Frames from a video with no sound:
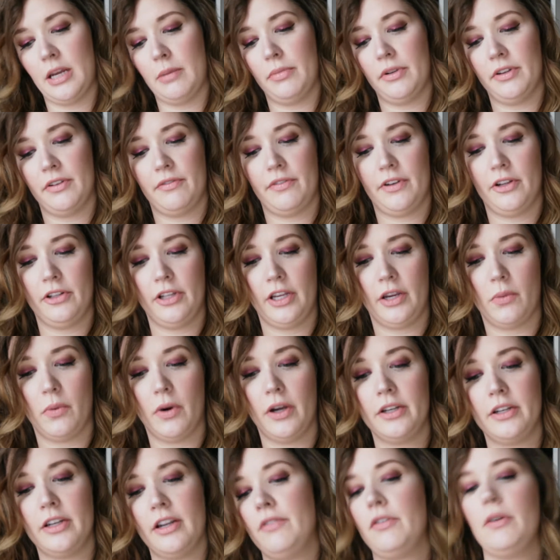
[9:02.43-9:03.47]
sample. It felt like
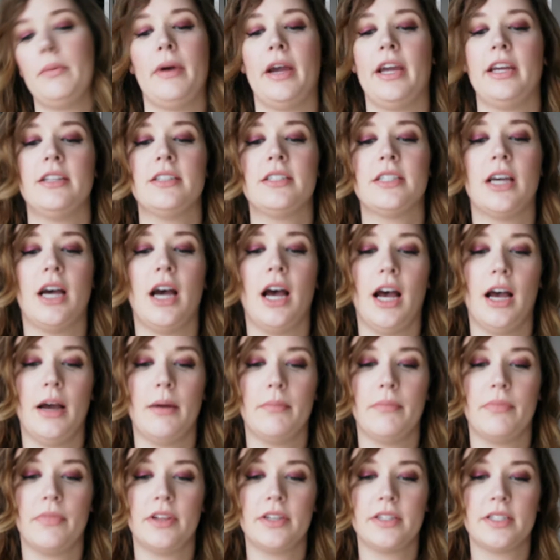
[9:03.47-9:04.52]
one, never mind.
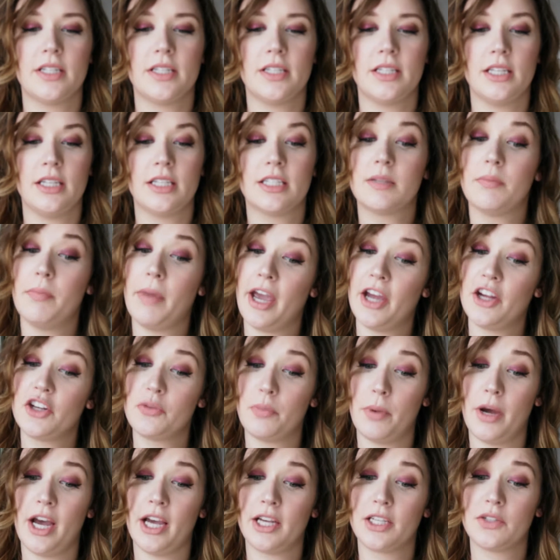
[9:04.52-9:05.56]
This is the
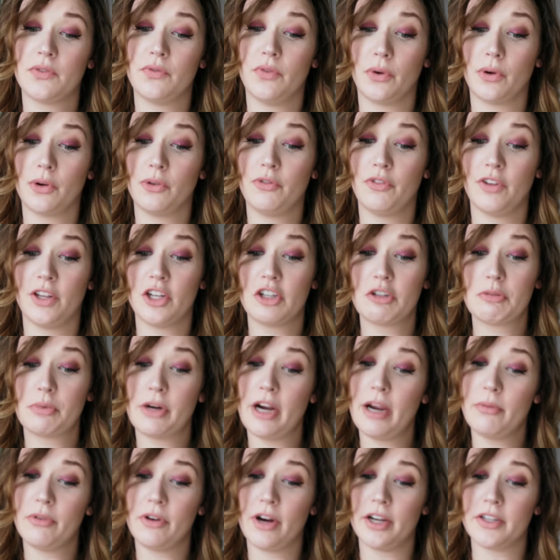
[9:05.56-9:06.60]
Smashbox Photo Finish
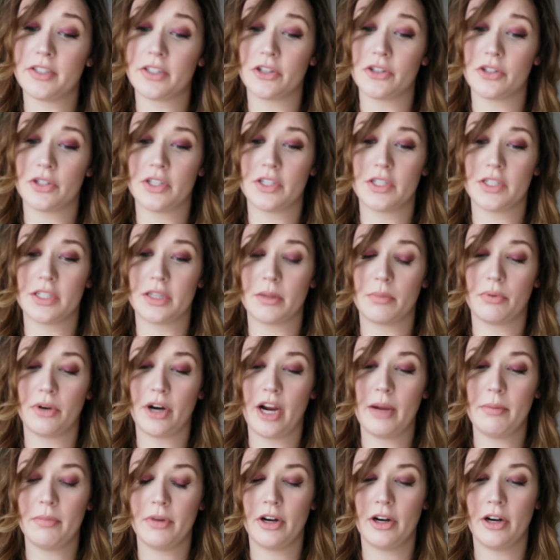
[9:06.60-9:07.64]
Primerizer. So this is the
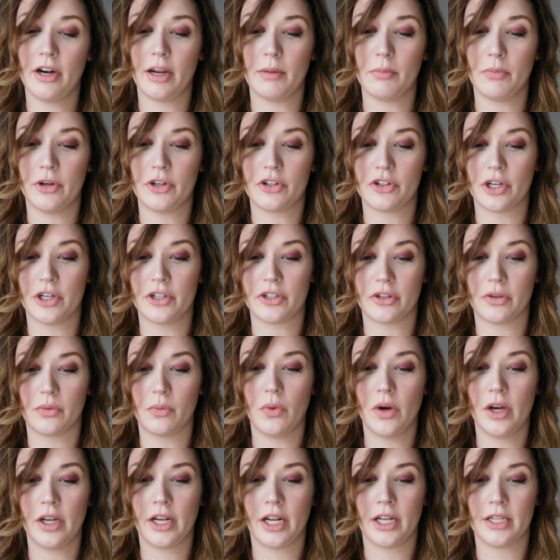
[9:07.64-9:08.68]
primer and moisturizer in
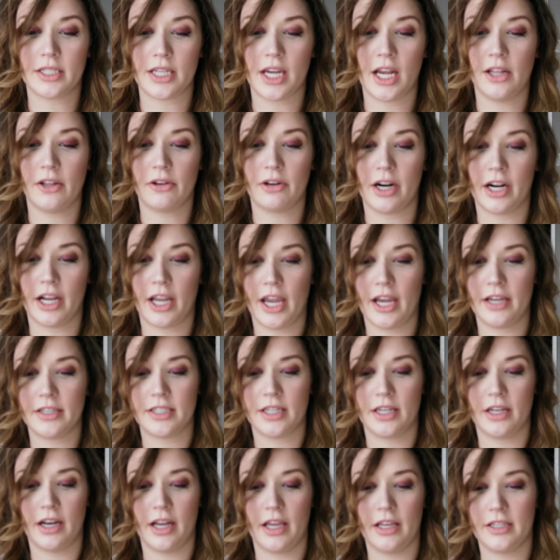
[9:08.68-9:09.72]
one. It has hyaluronic
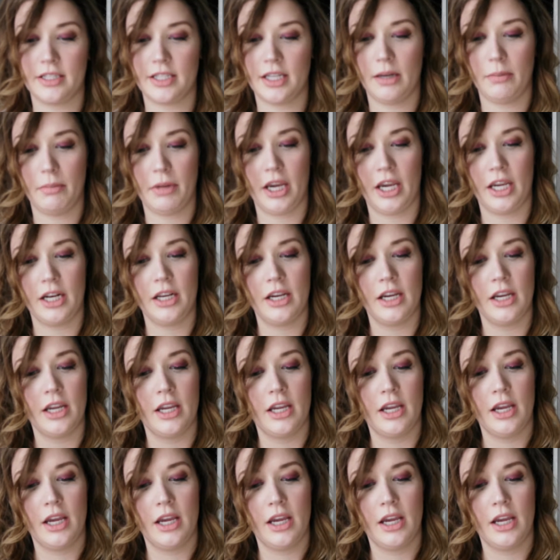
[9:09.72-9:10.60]
acid and niacinamide.